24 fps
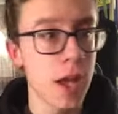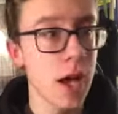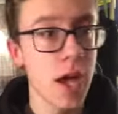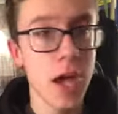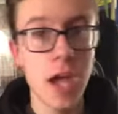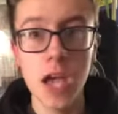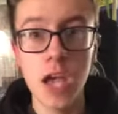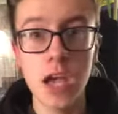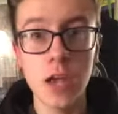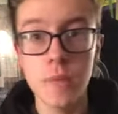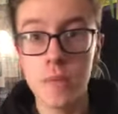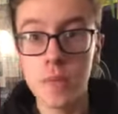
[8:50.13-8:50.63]

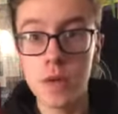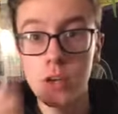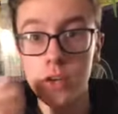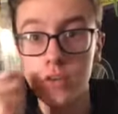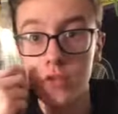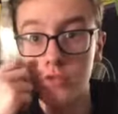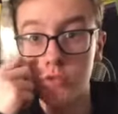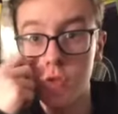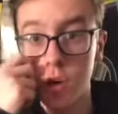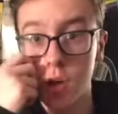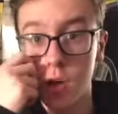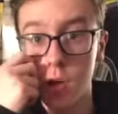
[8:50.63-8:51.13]
It had been
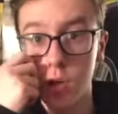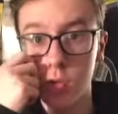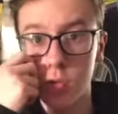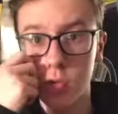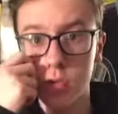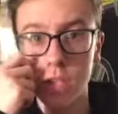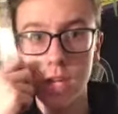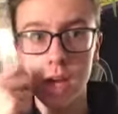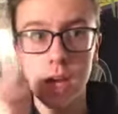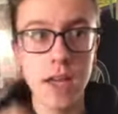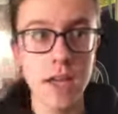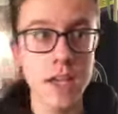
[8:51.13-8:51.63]
all right all
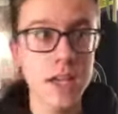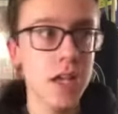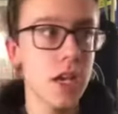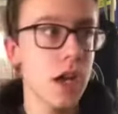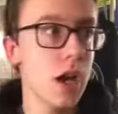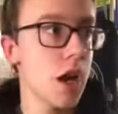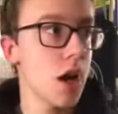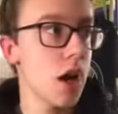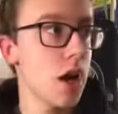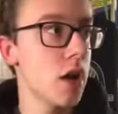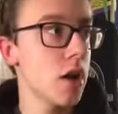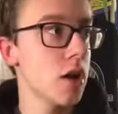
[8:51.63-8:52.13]
day,
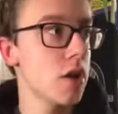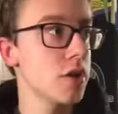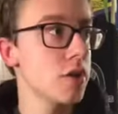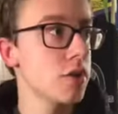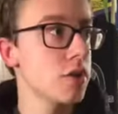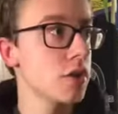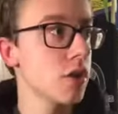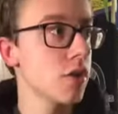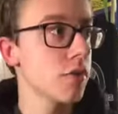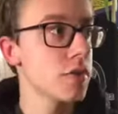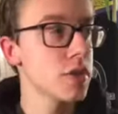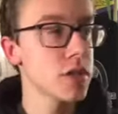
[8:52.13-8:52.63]

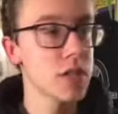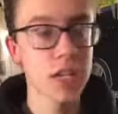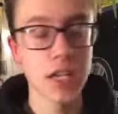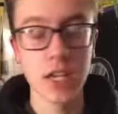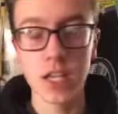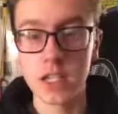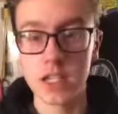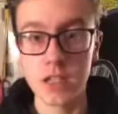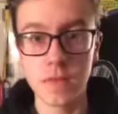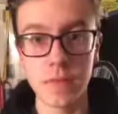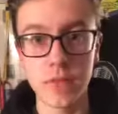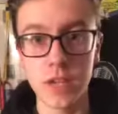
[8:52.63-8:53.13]
and obviously
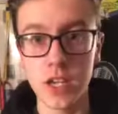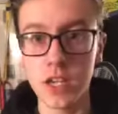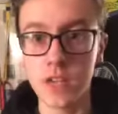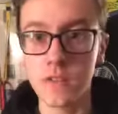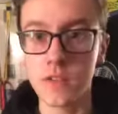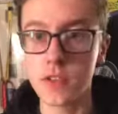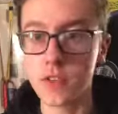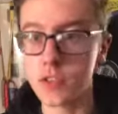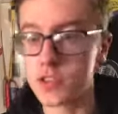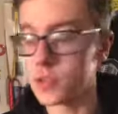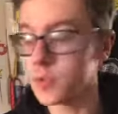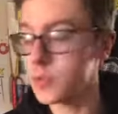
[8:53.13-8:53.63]
it's in the
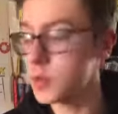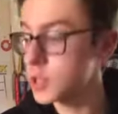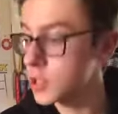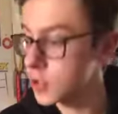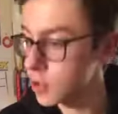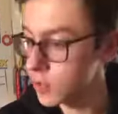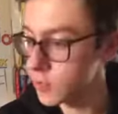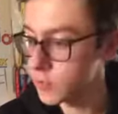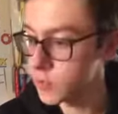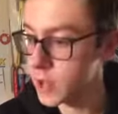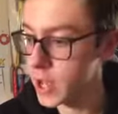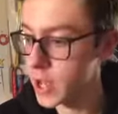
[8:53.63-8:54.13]
evening, so we
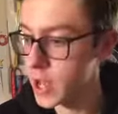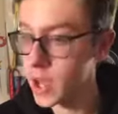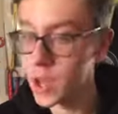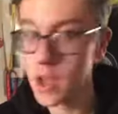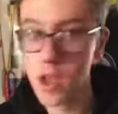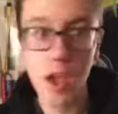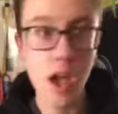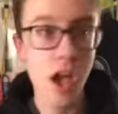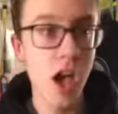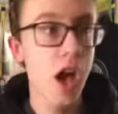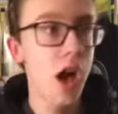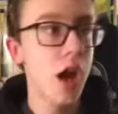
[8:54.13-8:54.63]
got there,
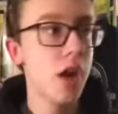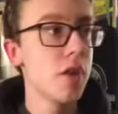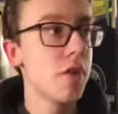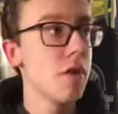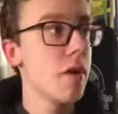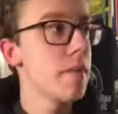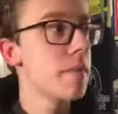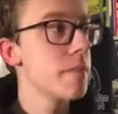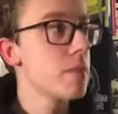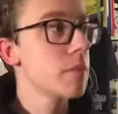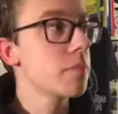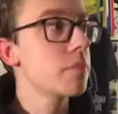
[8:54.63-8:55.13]
and I
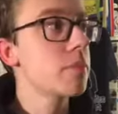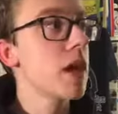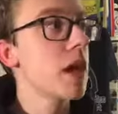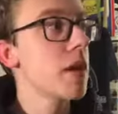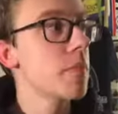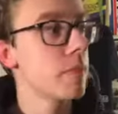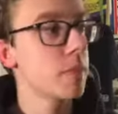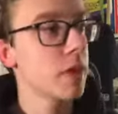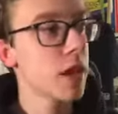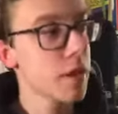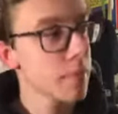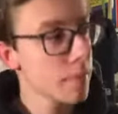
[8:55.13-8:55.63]
remember
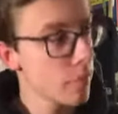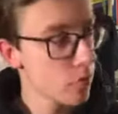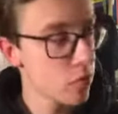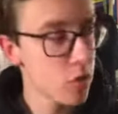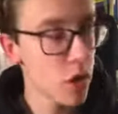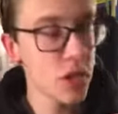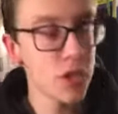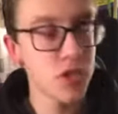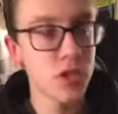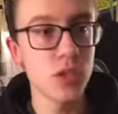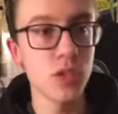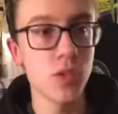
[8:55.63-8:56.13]
getting my
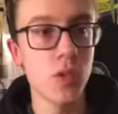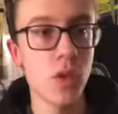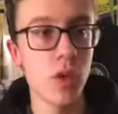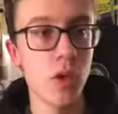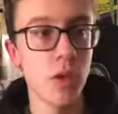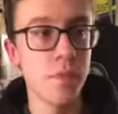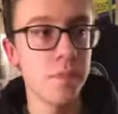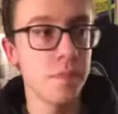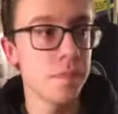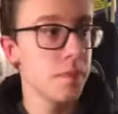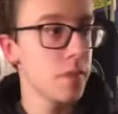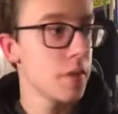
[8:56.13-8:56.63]
race suit
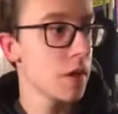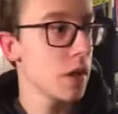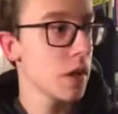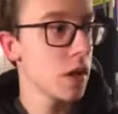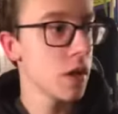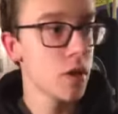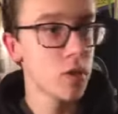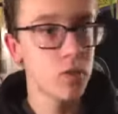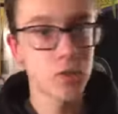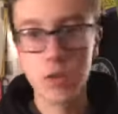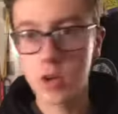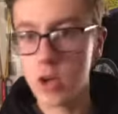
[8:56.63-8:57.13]
on.
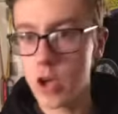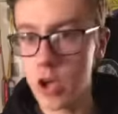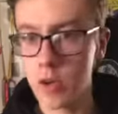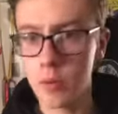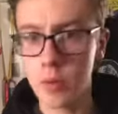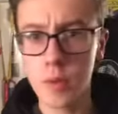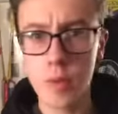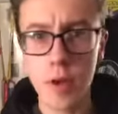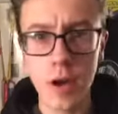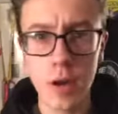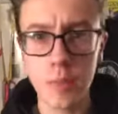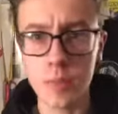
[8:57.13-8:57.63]
We
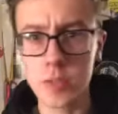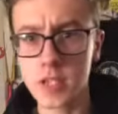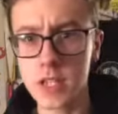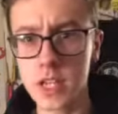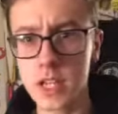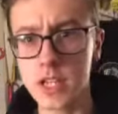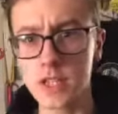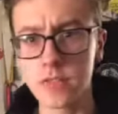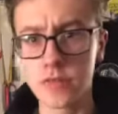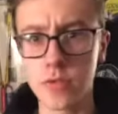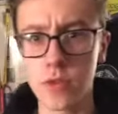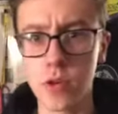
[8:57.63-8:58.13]
went
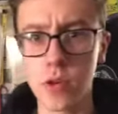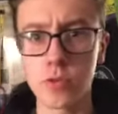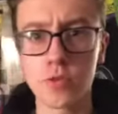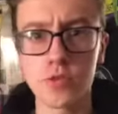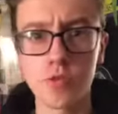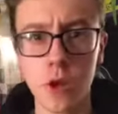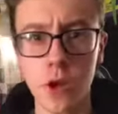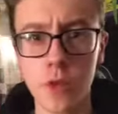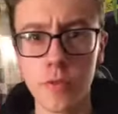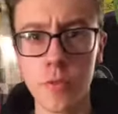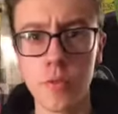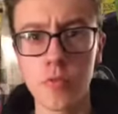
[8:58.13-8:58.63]
upstairs for a
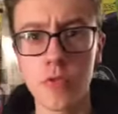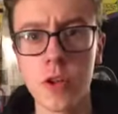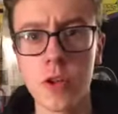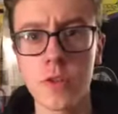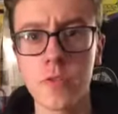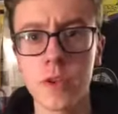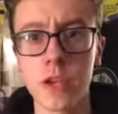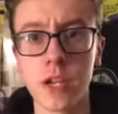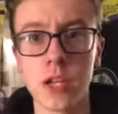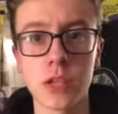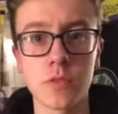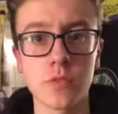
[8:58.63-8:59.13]
driver
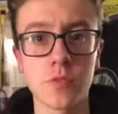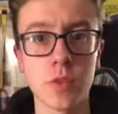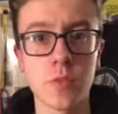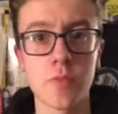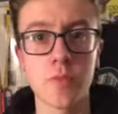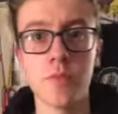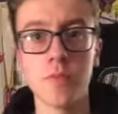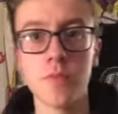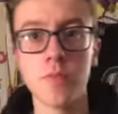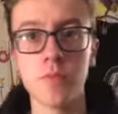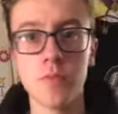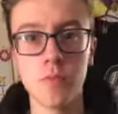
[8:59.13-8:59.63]
briefing, because we
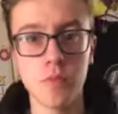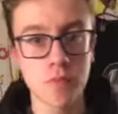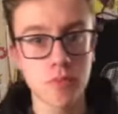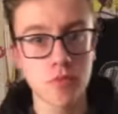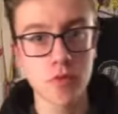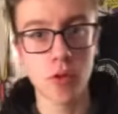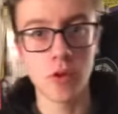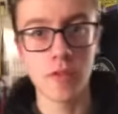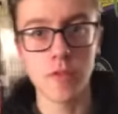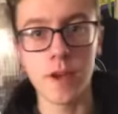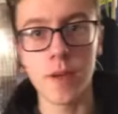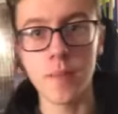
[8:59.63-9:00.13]

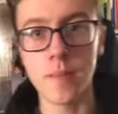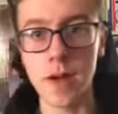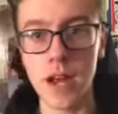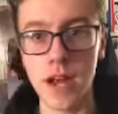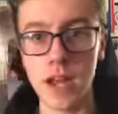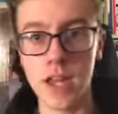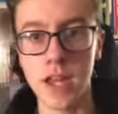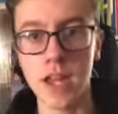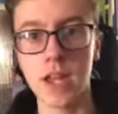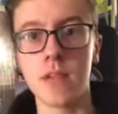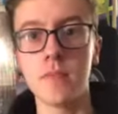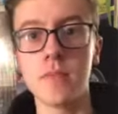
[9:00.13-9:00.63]
brought them
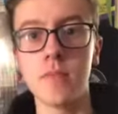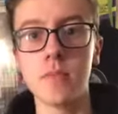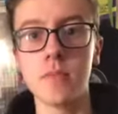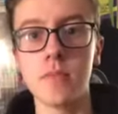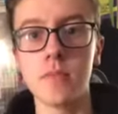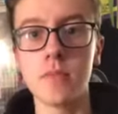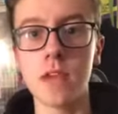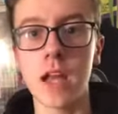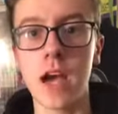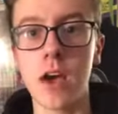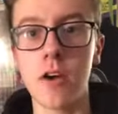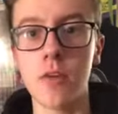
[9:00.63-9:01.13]
back in
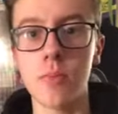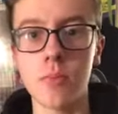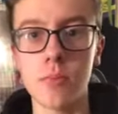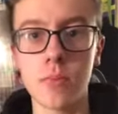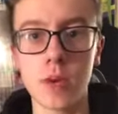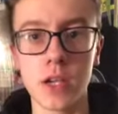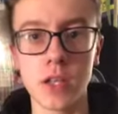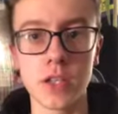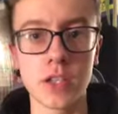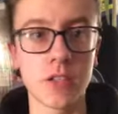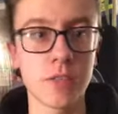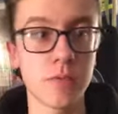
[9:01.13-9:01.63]
now
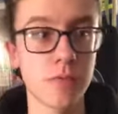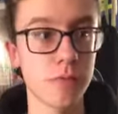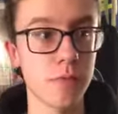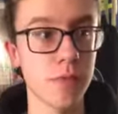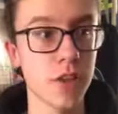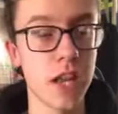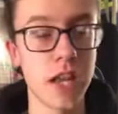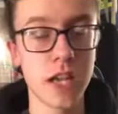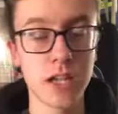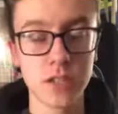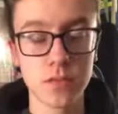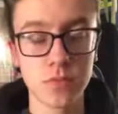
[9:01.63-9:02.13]
because of the
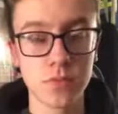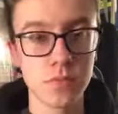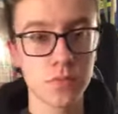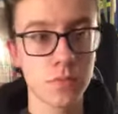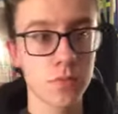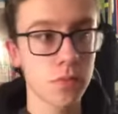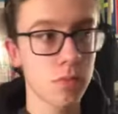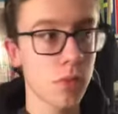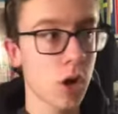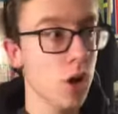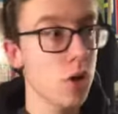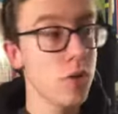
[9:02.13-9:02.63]
less
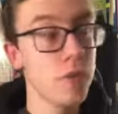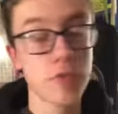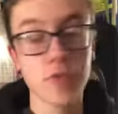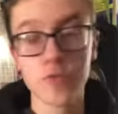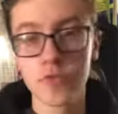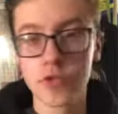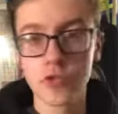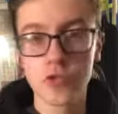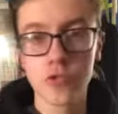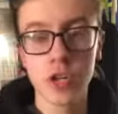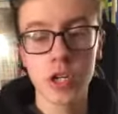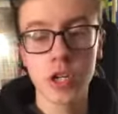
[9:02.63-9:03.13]
COVID
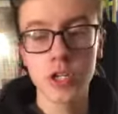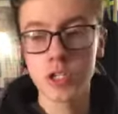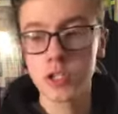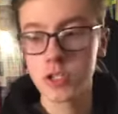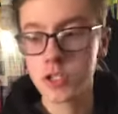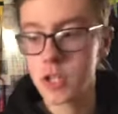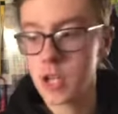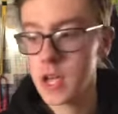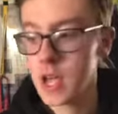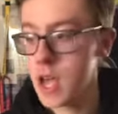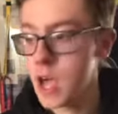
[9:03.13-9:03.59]
restrictions,